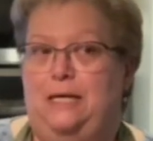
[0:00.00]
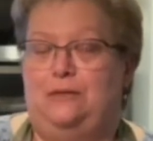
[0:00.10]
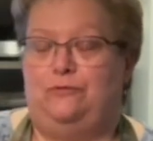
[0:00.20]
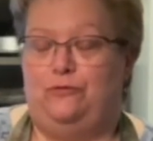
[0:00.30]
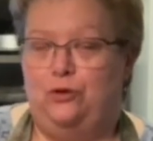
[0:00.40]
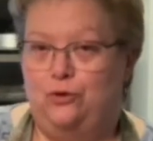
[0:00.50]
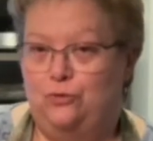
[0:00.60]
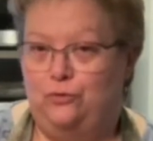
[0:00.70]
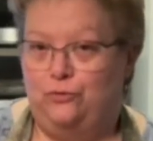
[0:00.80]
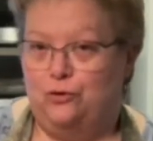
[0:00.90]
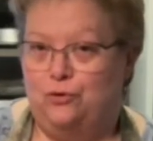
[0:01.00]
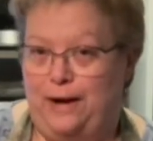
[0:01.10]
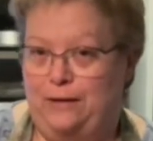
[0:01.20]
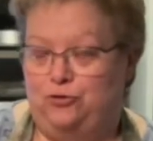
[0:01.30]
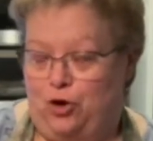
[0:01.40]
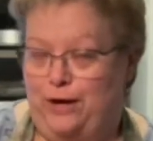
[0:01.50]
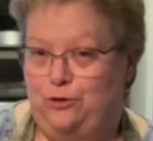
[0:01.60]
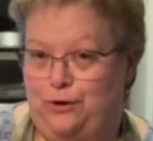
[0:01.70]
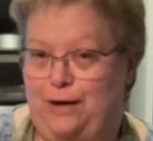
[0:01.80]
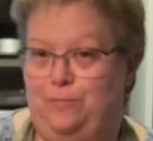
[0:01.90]
few dried
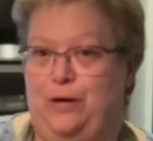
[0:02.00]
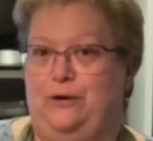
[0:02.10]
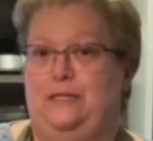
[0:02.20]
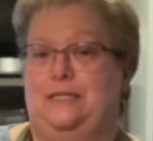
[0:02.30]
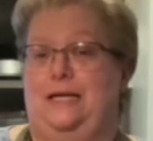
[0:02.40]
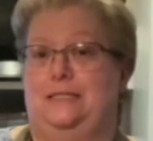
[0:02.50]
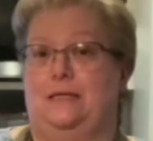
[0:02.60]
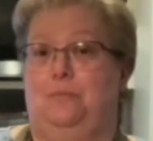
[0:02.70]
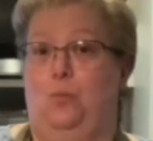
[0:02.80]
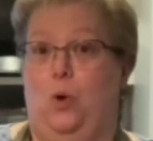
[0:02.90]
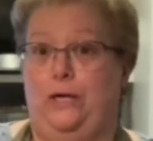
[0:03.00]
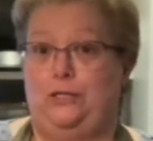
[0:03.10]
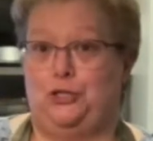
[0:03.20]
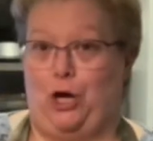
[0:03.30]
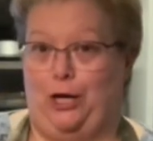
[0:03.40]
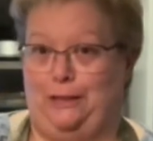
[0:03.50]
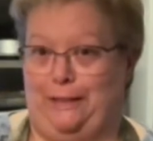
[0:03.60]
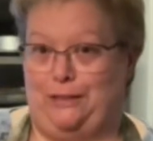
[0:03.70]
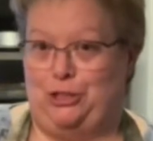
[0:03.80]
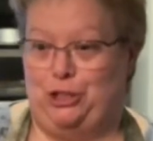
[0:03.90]
cranberries, and some white
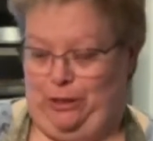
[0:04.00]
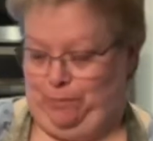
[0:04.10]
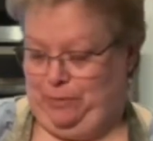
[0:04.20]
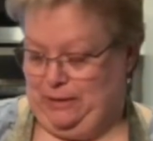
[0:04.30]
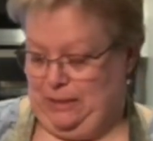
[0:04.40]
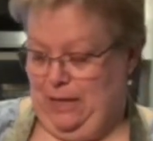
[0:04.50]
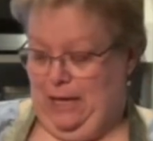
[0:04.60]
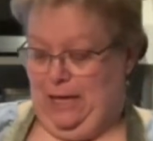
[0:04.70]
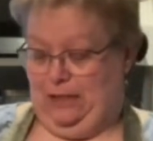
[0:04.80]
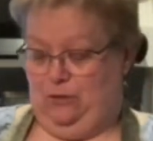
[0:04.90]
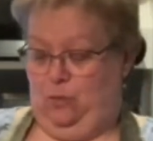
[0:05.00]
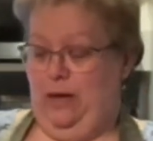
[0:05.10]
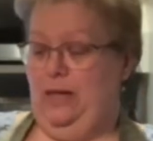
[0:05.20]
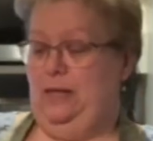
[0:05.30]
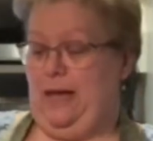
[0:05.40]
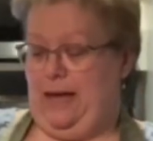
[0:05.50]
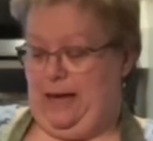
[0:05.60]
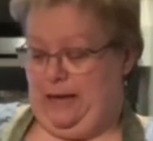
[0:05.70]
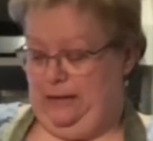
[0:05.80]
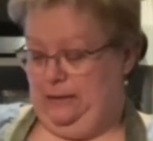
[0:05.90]
chocolate chips, as well
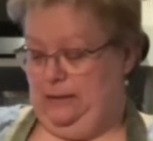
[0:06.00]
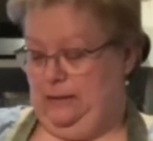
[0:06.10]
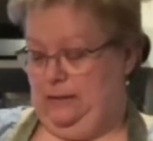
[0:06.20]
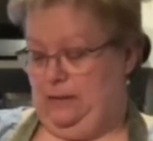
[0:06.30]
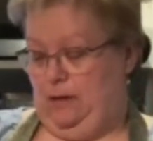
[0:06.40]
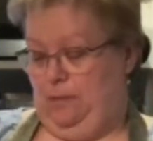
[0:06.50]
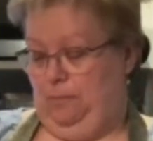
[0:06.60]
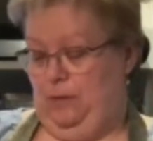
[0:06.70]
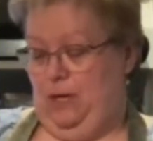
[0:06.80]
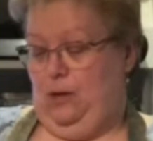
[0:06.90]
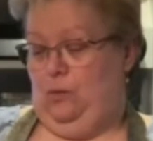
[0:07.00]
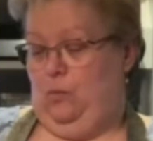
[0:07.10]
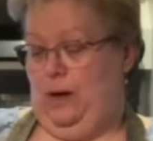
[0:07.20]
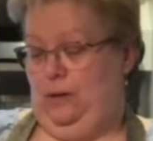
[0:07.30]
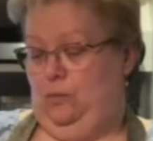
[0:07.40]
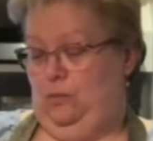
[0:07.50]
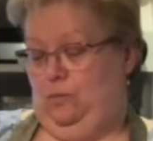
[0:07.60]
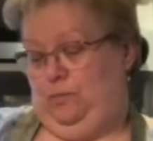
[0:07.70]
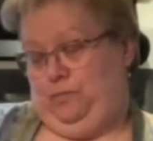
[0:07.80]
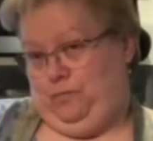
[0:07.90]
as some what
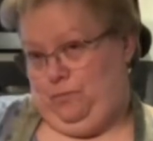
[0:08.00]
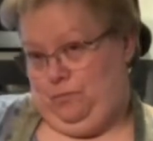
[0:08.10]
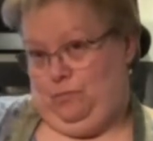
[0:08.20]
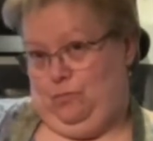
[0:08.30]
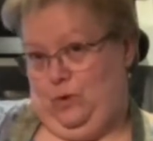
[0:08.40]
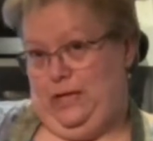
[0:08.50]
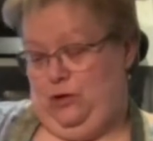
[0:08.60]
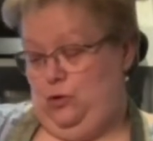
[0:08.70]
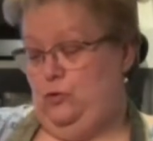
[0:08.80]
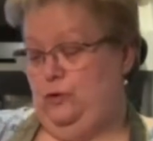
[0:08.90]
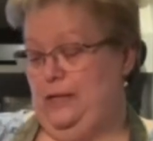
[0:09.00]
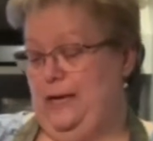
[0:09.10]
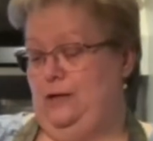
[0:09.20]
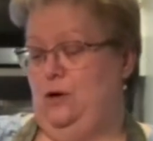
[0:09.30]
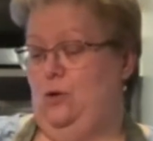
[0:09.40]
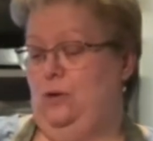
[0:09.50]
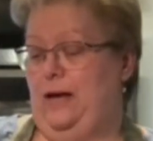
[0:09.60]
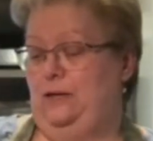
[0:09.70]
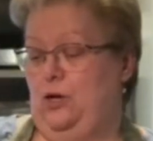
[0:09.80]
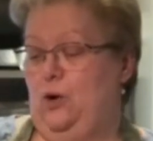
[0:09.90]
we in Newfoundland
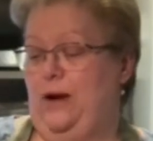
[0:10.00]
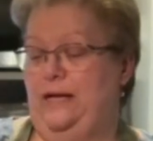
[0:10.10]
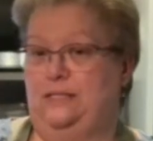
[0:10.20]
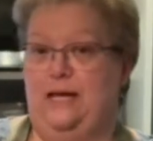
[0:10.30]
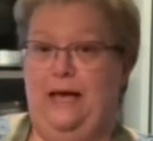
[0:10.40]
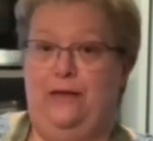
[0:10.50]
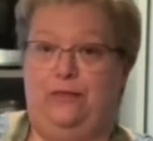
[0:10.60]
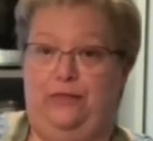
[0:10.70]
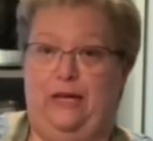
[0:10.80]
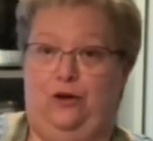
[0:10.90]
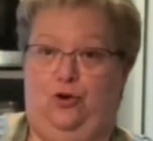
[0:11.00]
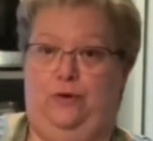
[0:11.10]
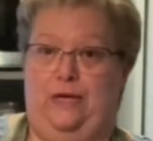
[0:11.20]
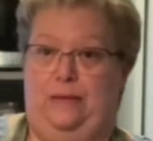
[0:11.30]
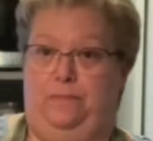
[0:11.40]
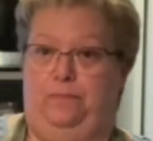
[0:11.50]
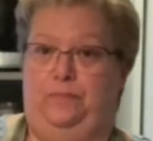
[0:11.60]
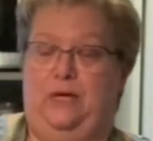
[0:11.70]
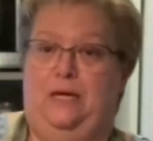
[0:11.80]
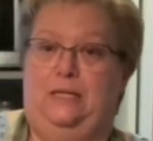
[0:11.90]
know as thick cream.
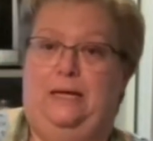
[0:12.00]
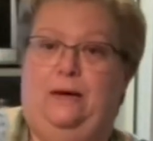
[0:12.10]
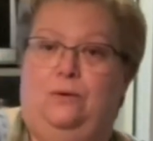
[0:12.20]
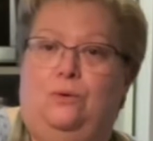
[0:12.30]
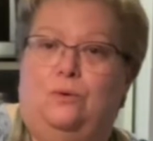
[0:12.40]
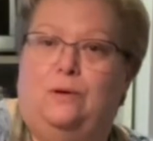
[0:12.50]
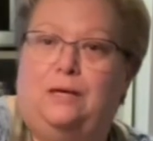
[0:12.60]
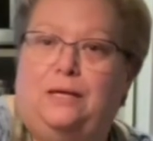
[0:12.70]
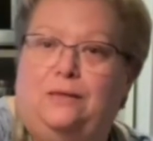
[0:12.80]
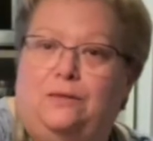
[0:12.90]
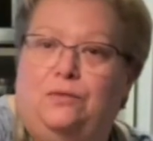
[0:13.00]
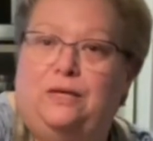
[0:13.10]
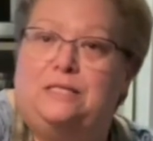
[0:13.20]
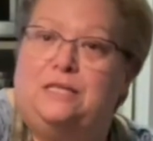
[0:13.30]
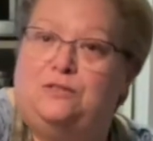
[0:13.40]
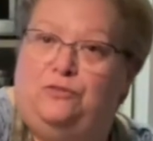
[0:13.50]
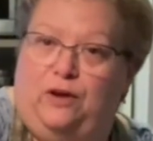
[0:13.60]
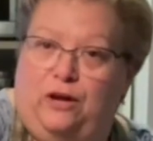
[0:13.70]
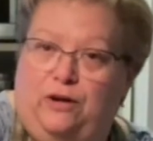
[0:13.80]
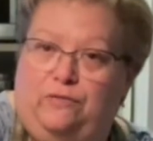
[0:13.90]
Now, this is
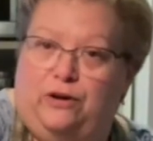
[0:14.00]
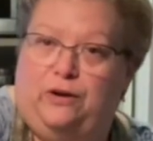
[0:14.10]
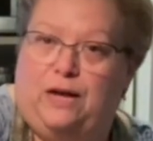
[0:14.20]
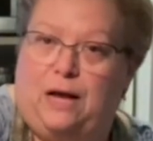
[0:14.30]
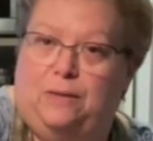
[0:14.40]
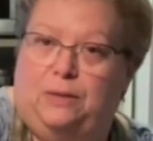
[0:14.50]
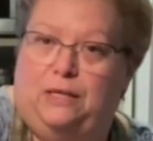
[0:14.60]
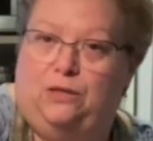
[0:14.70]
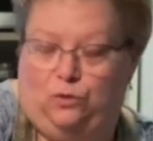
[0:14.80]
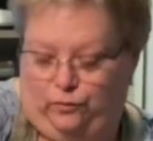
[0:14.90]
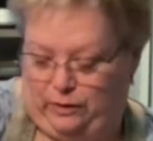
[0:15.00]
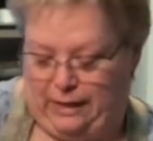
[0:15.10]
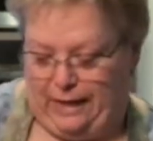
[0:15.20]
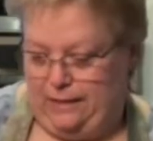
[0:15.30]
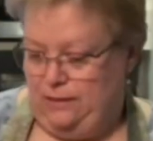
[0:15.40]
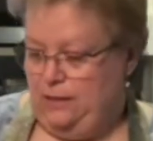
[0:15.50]
very, very common in Newfoundland.